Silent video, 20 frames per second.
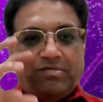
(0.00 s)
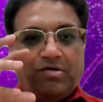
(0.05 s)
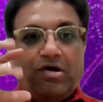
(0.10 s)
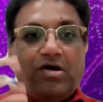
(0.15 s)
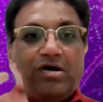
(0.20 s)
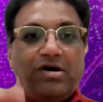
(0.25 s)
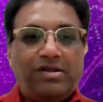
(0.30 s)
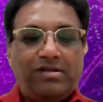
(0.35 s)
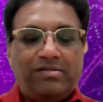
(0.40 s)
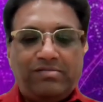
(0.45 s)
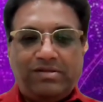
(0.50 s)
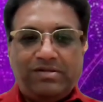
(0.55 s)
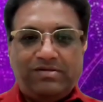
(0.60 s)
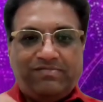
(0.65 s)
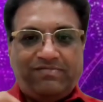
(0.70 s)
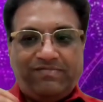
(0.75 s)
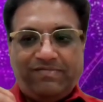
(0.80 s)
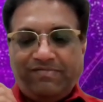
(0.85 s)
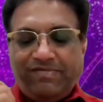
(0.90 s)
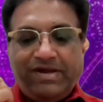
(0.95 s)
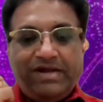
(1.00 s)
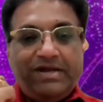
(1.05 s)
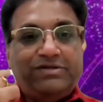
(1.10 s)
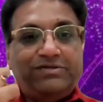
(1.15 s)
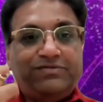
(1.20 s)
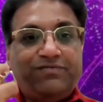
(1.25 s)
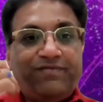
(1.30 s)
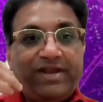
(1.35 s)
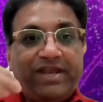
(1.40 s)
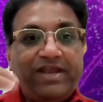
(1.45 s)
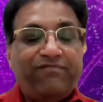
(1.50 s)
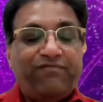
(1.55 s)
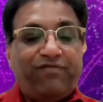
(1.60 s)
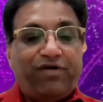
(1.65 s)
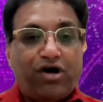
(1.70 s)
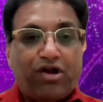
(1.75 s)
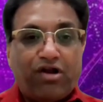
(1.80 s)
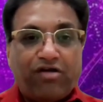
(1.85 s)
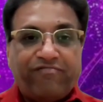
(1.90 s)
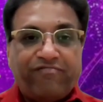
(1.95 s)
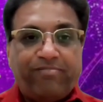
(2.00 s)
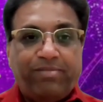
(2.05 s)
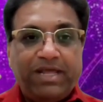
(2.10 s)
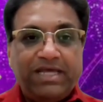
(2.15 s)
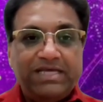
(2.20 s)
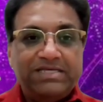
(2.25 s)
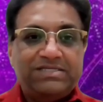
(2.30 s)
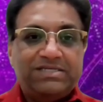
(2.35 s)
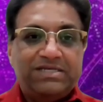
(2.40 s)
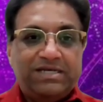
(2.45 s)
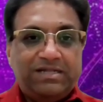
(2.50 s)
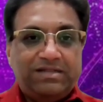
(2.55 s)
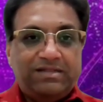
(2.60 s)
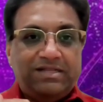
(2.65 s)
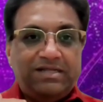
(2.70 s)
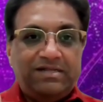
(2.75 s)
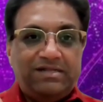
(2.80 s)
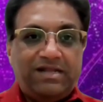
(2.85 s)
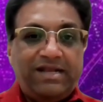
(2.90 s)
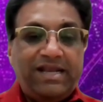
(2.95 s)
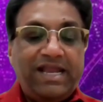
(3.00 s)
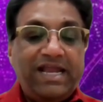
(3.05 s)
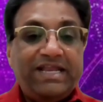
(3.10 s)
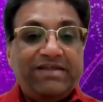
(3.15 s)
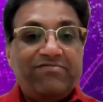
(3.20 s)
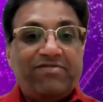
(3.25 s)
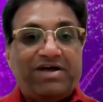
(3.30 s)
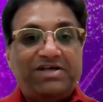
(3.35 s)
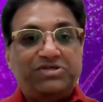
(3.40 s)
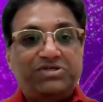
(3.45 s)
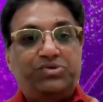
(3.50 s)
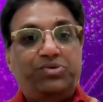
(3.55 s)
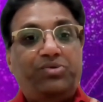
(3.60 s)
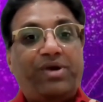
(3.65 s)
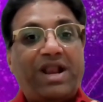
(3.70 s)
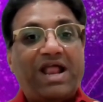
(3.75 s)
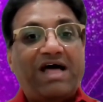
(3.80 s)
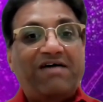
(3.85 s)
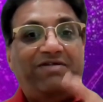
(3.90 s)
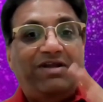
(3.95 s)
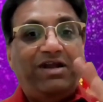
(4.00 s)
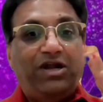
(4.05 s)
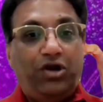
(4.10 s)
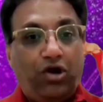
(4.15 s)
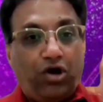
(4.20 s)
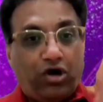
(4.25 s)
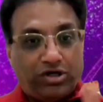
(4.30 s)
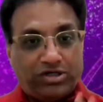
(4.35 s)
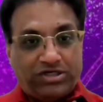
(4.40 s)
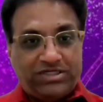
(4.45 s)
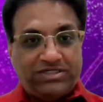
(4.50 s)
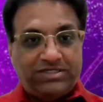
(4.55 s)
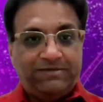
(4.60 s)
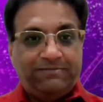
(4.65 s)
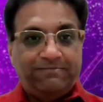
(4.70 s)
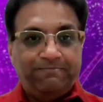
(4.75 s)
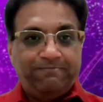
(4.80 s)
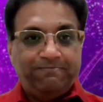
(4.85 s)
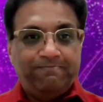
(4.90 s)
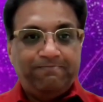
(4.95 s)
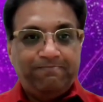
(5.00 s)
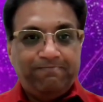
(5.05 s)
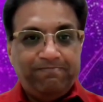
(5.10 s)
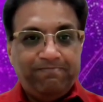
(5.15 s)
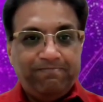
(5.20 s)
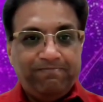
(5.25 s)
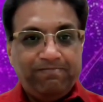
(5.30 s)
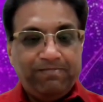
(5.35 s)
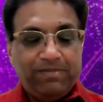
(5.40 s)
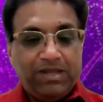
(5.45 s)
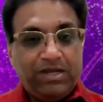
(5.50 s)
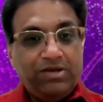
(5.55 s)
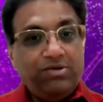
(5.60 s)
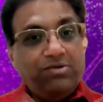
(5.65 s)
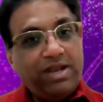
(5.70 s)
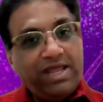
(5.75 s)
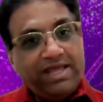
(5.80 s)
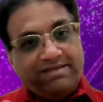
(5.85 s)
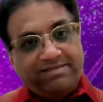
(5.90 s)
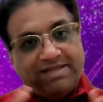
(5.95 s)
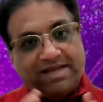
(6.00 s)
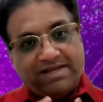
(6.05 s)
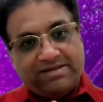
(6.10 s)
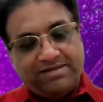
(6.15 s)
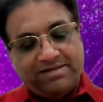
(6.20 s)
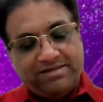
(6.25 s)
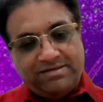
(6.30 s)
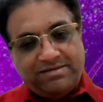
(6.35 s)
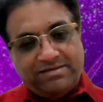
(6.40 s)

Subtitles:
or it's a very far off place, then the native has to travel a lot, like that.